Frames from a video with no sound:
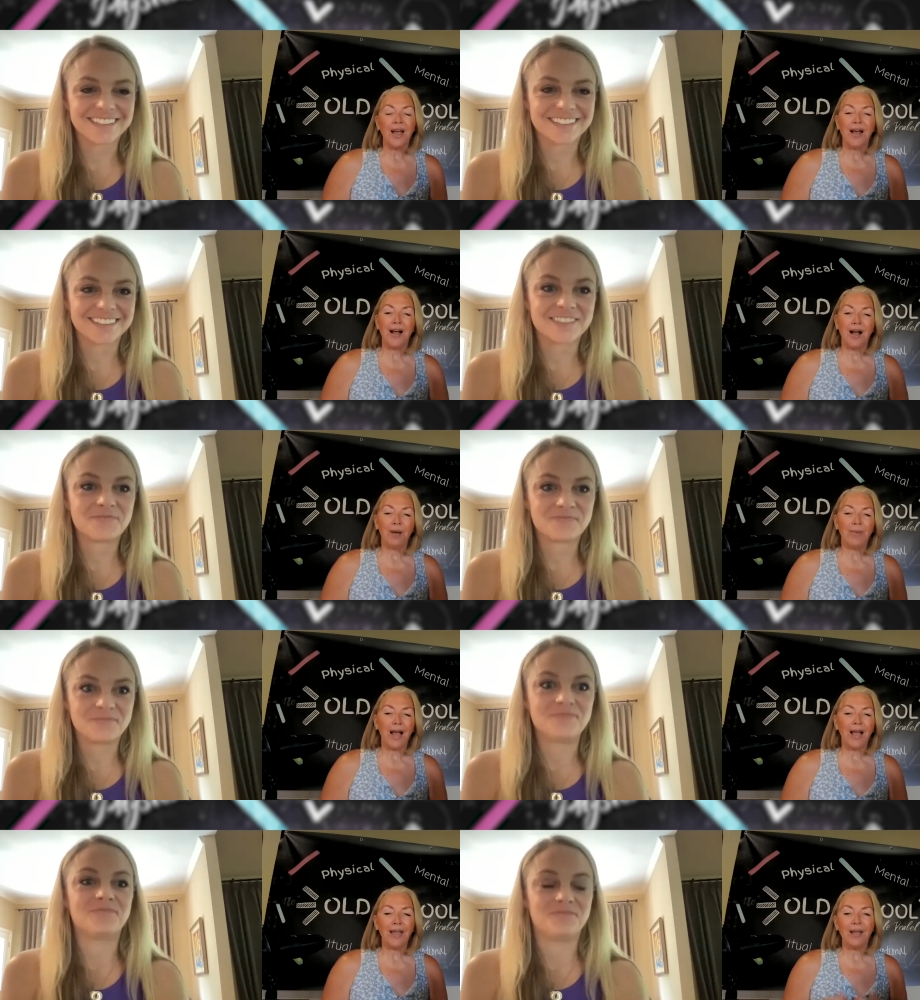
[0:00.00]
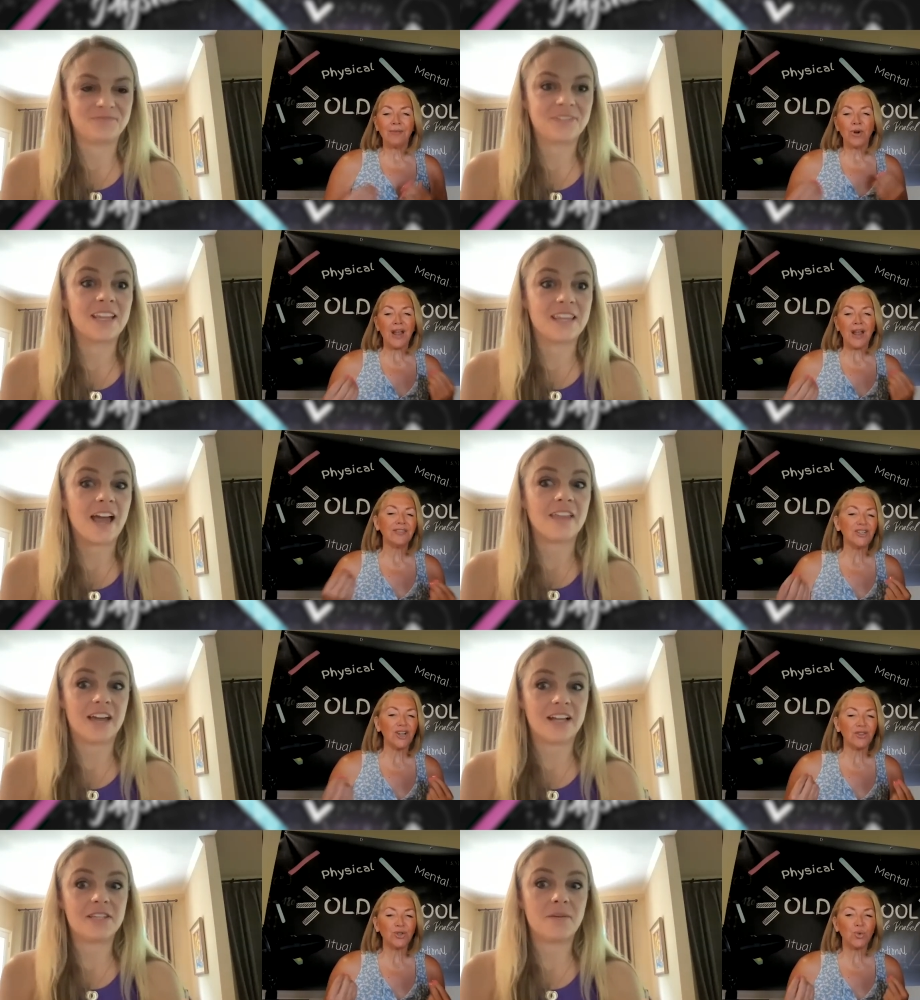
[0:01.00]
Speaker 1: We're kind of each
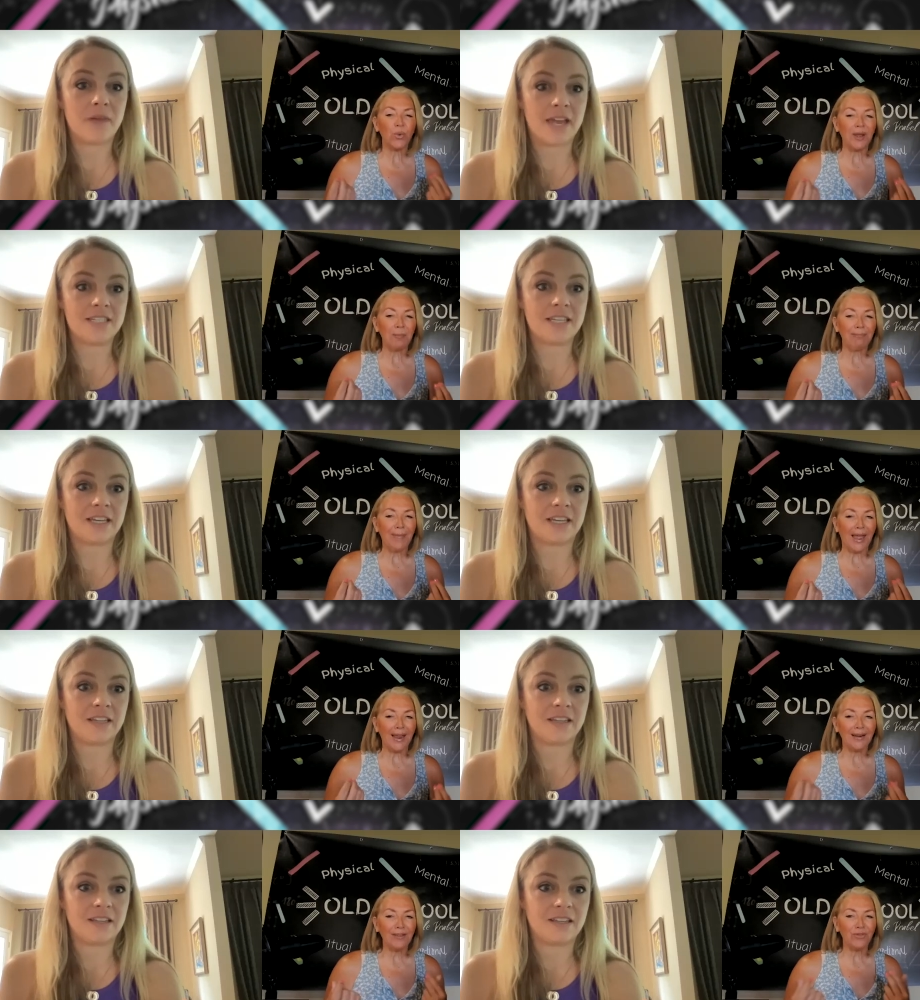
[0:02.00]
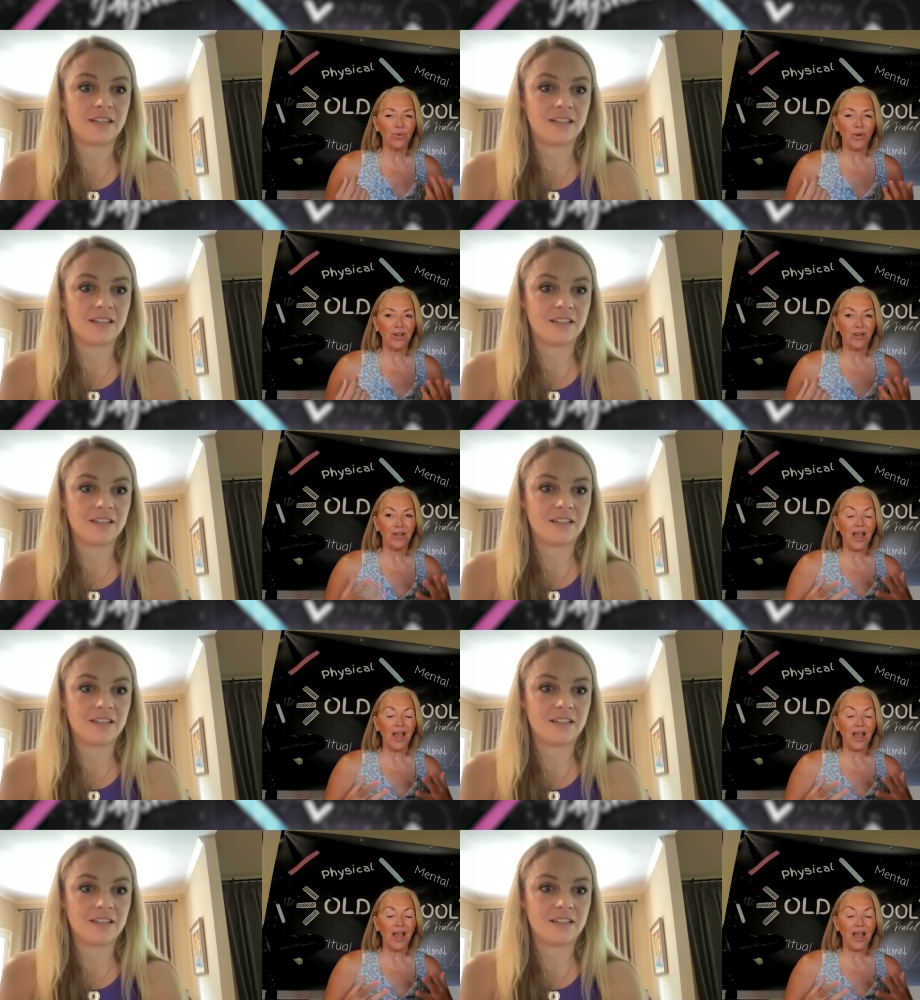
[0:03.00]
other's wingmen, if you will.